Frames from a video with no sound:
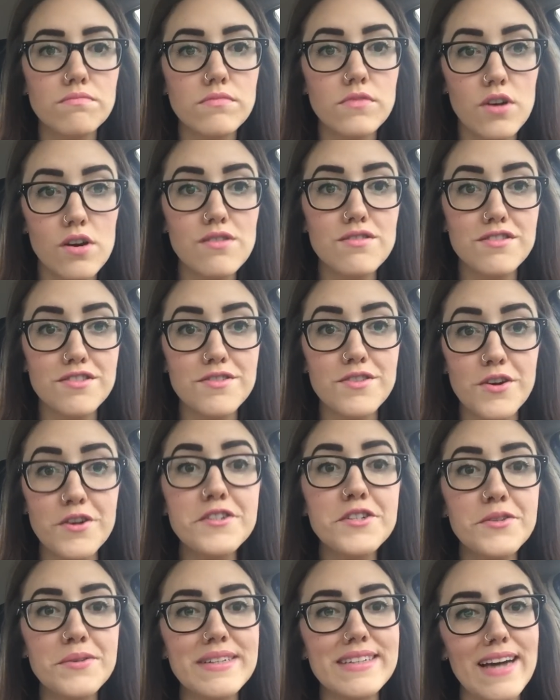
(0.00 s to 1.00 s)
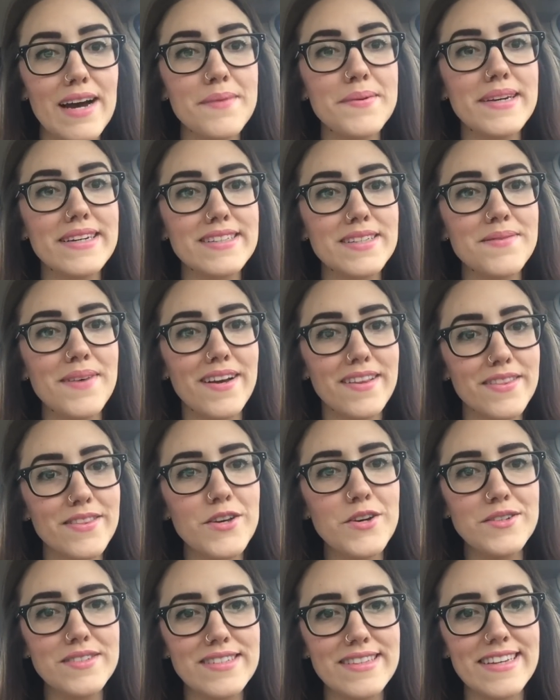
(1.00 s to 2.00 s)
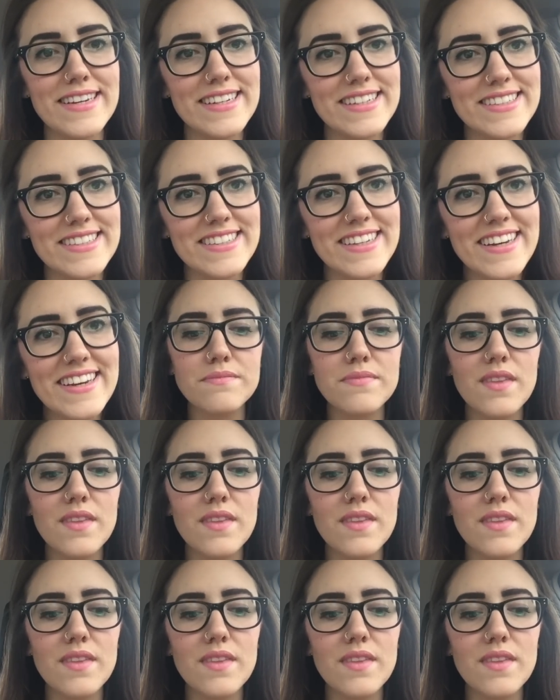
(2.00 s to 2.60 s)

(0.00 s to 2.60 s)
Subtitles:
those three topics, about those things.